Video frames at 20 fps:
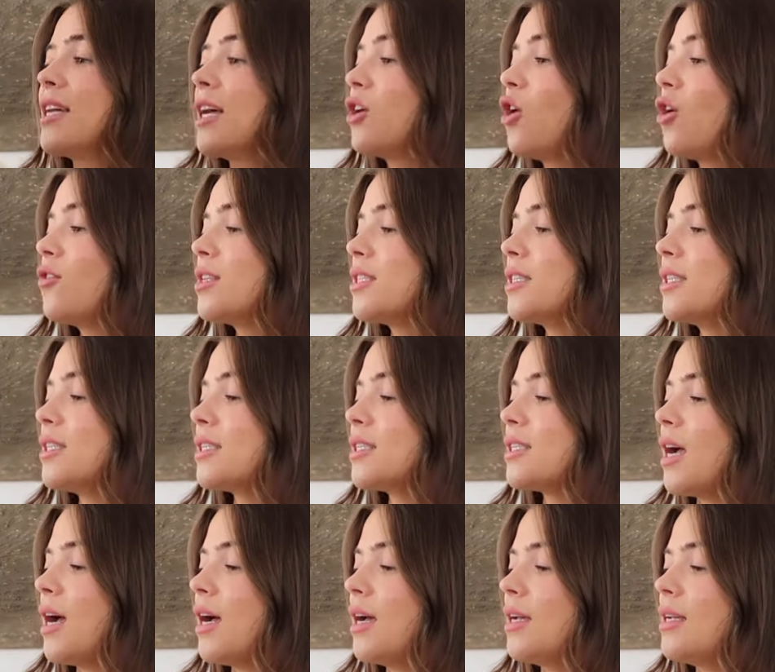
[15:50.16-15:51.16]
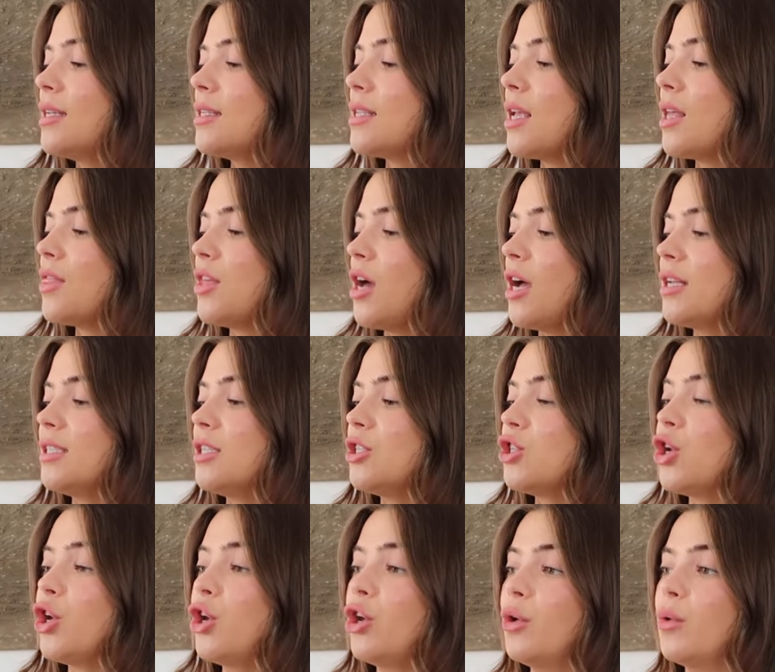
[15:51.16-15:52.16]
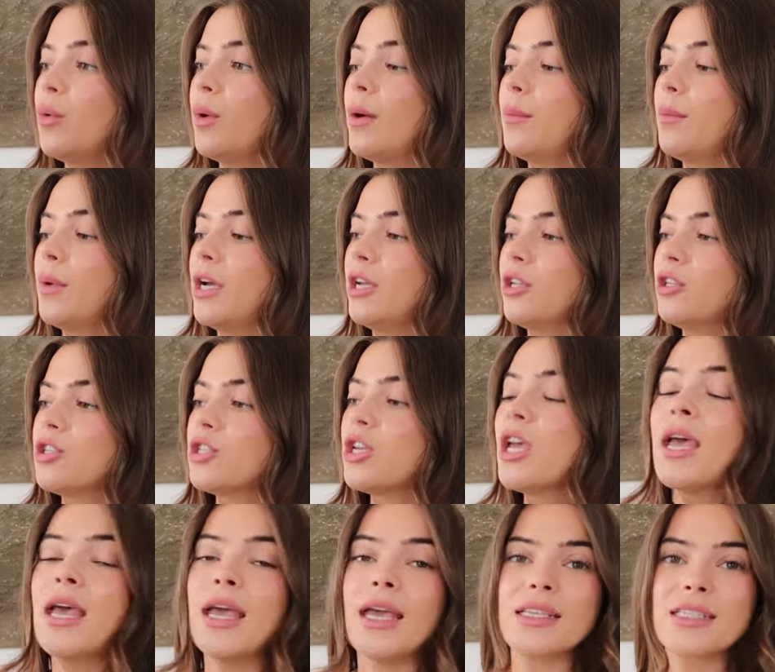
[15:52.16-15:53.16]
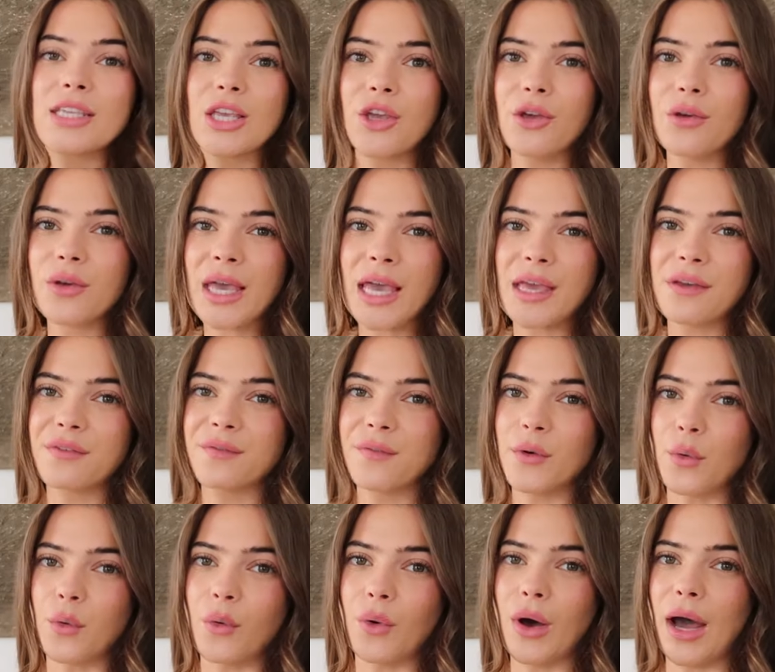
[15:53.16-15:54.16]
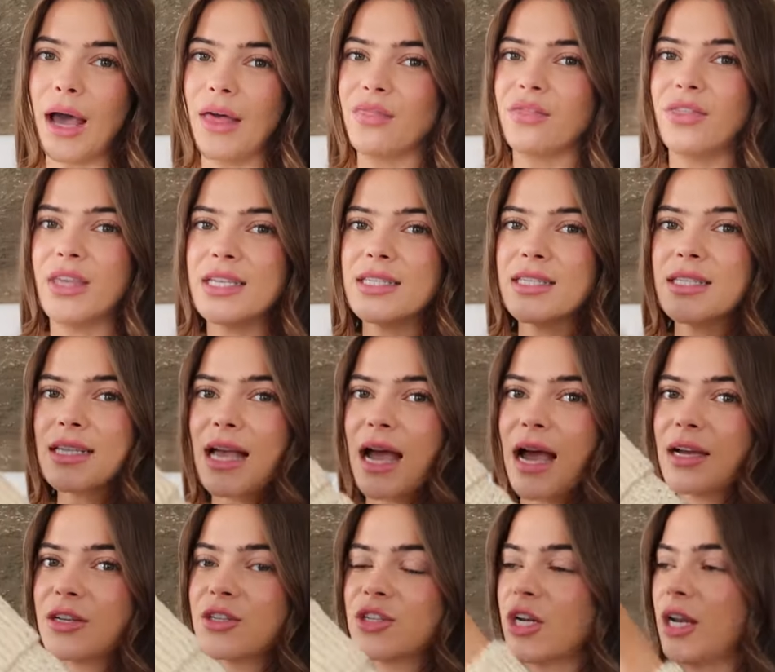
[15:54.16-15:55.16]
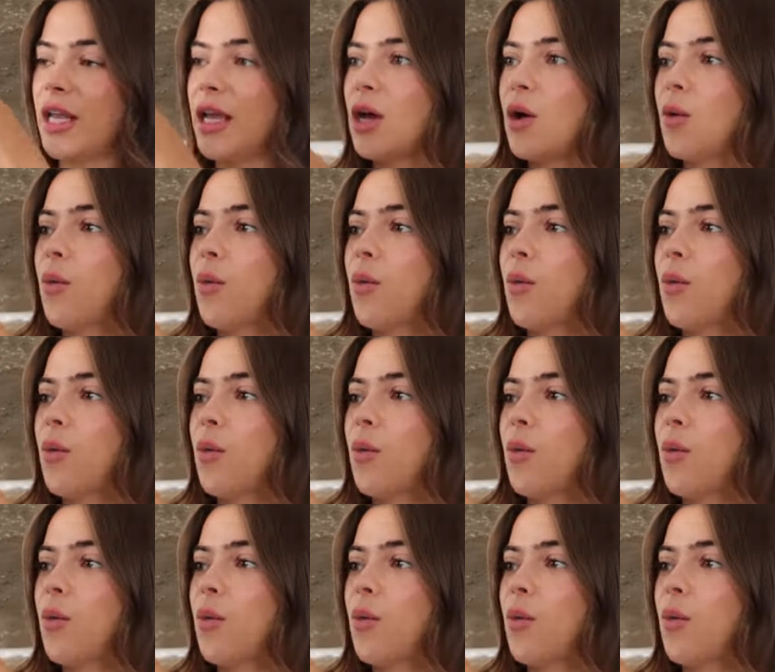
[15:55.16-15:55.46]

I got this in a size 32, which is a UK 4. And this is actually